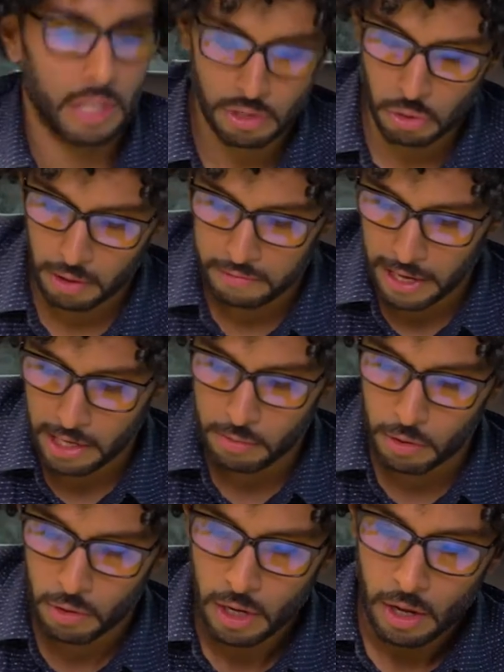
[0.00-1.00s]
that's quite
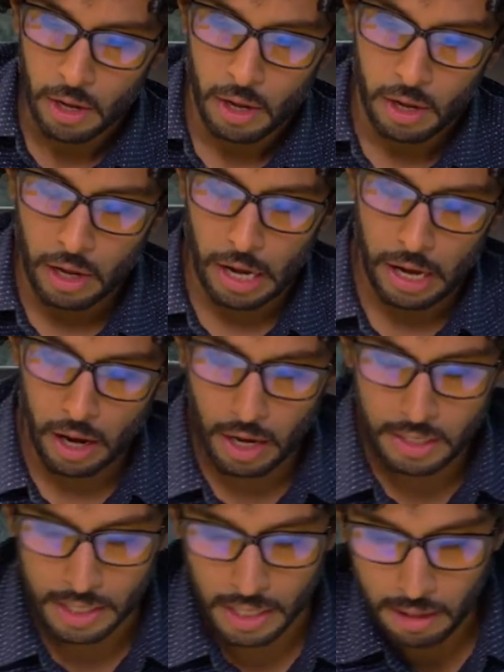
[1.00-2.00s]
valuable. Our
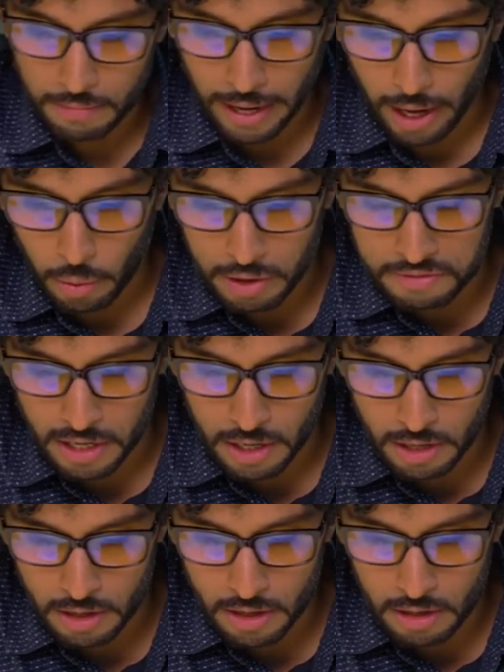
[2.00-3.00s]
team,
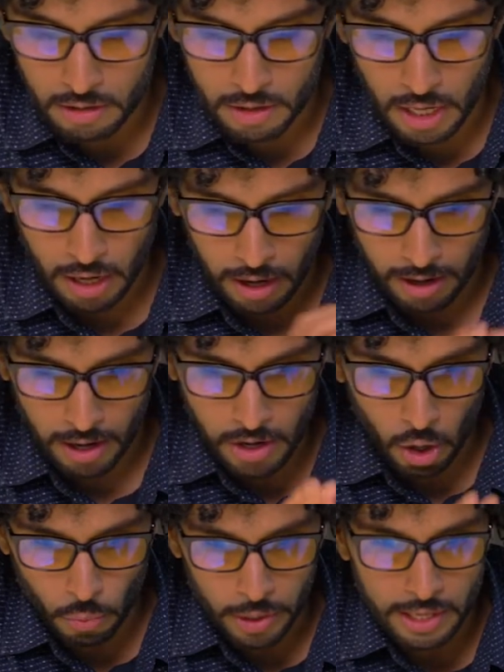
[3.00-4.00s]
however, are
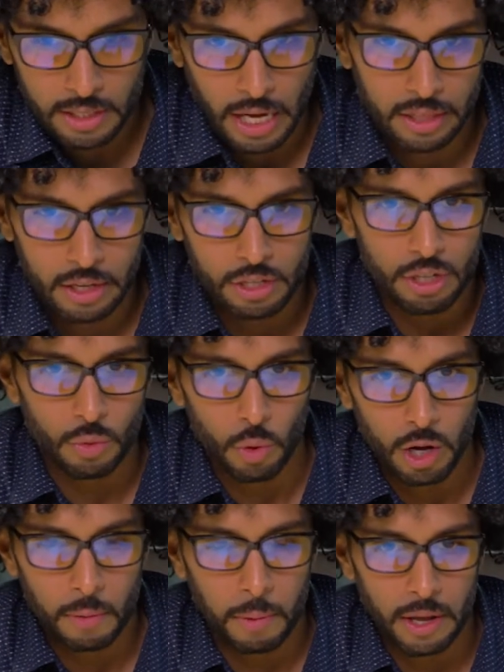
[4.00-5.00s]
not really tethered to the
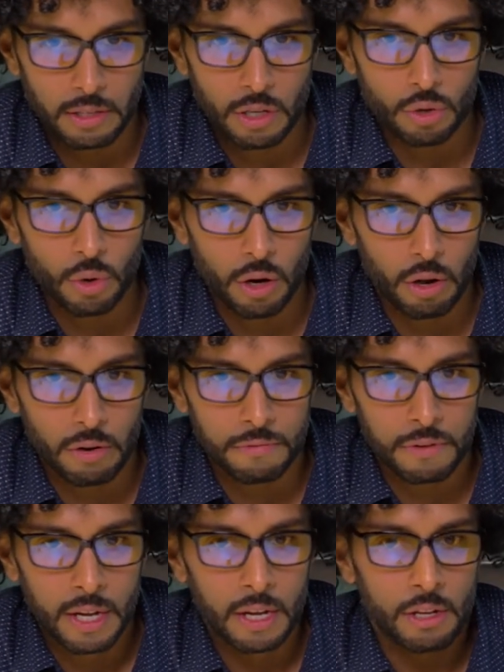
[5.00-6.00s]
workplace. They do a lot of
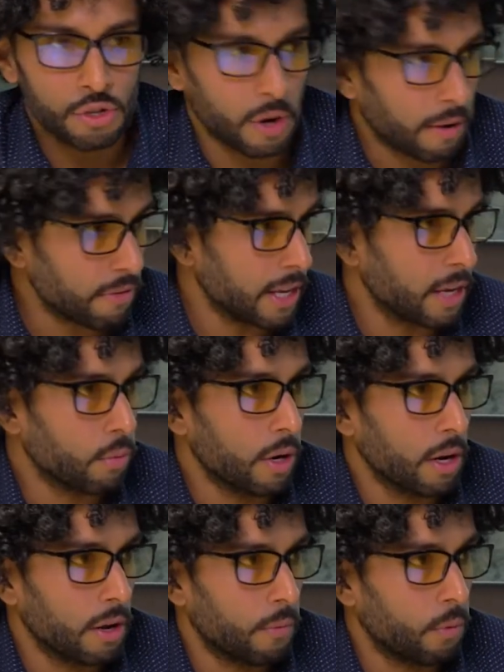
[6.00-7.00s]
traveling.
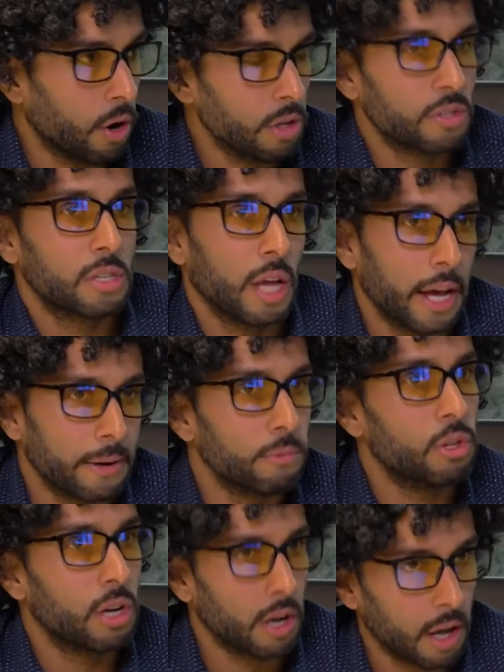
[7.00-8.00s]
We're on site with
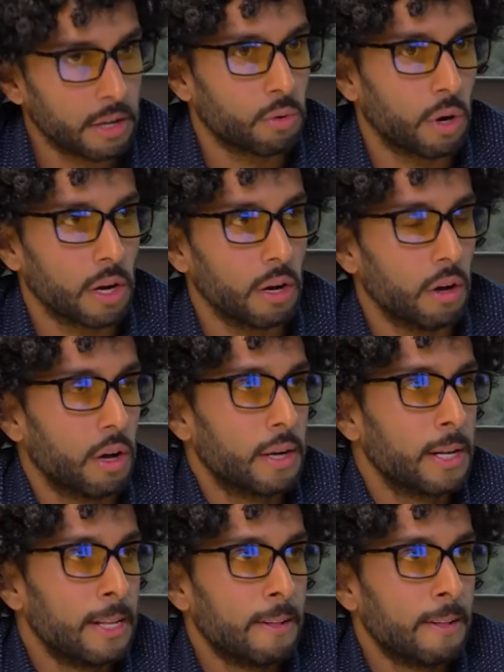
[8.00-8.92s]
the client quite a lot.